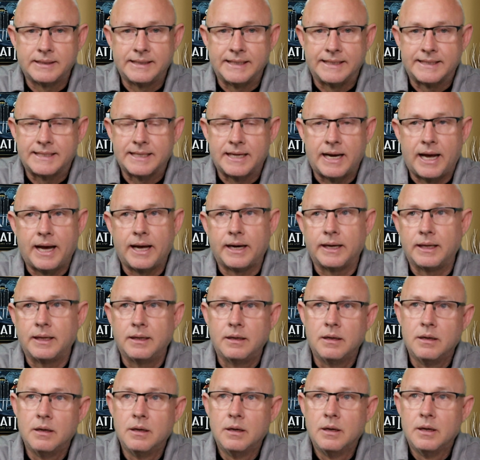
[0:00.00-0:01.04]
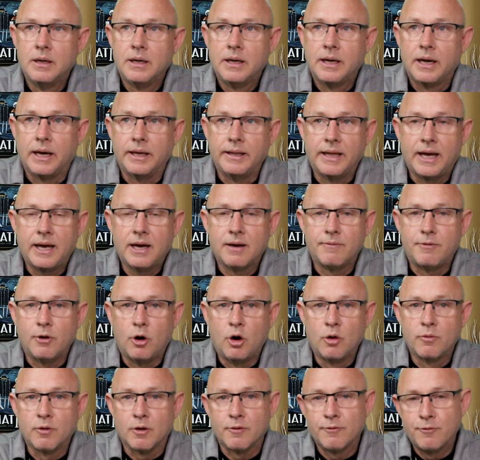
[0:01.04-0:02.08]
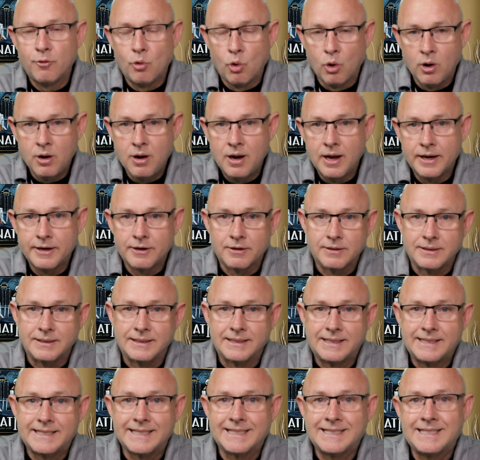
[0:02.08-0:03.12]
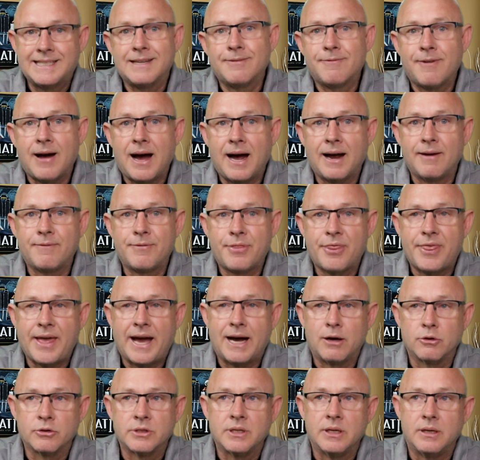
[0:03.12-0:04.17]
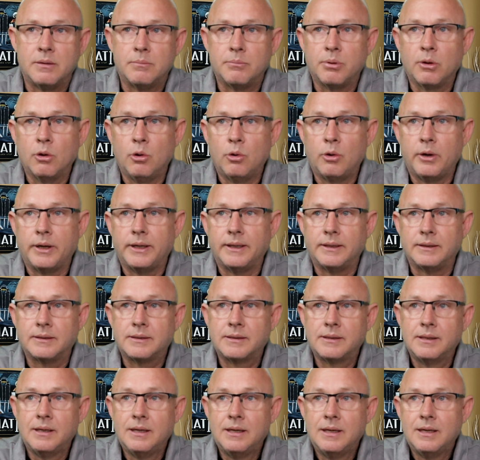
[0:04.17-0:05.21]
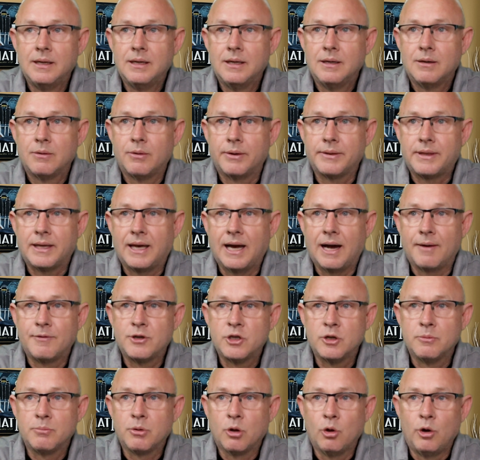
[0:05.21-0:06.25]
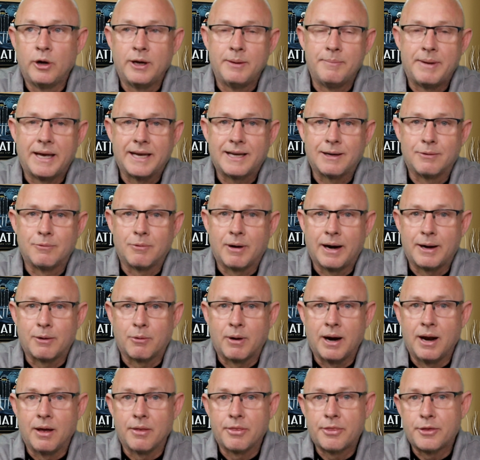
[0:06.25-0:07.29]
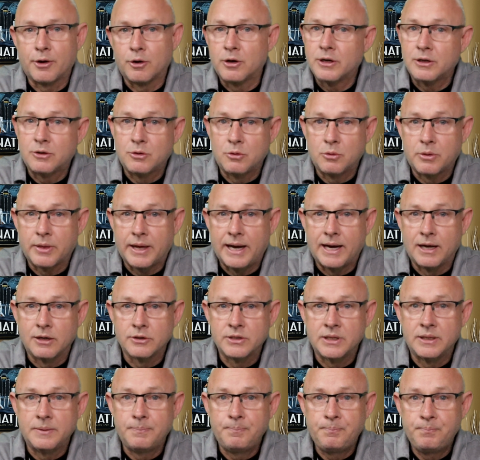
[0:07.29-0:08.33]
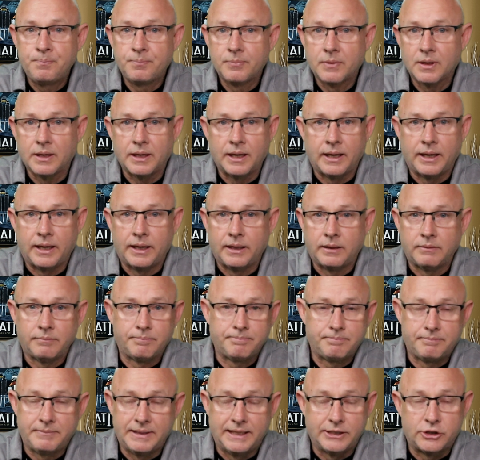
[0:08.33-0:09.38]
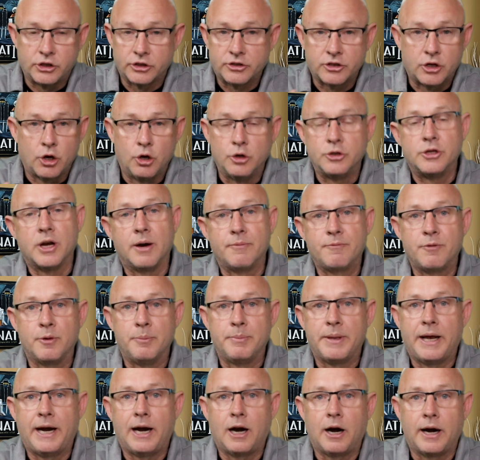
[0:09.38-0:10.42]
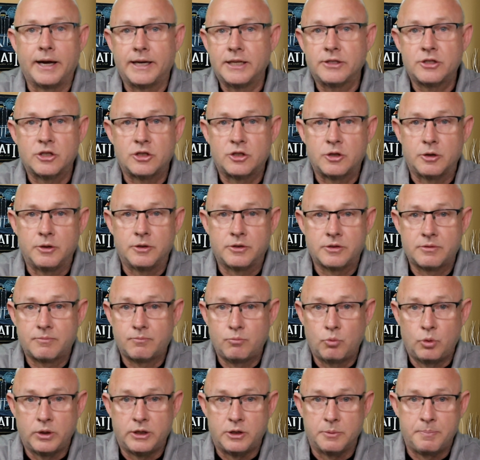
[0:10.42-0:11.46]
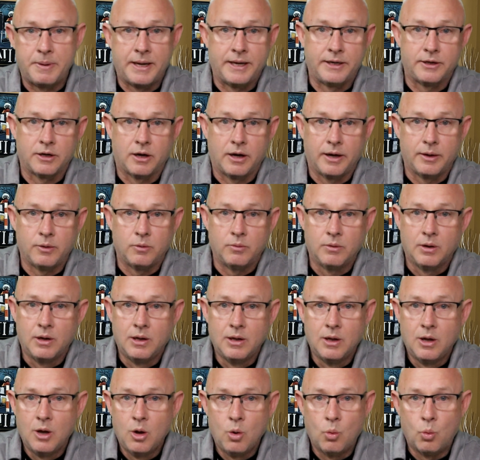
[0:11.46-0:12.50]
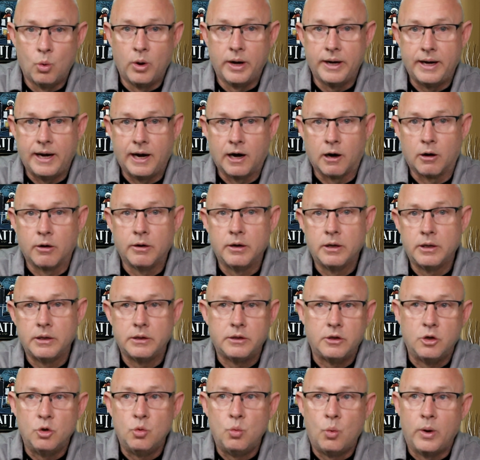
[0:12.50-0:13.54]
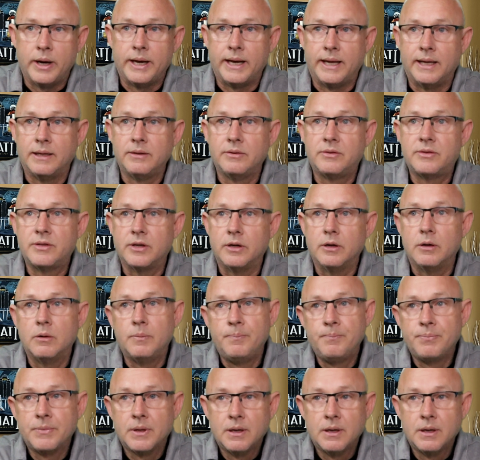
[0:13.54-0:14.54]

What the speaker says: Cincinnati, and they have over 465,000 employees, with the average employee making right around $32,000, and it just goes up from there. I guess it just would depend on what area you went into.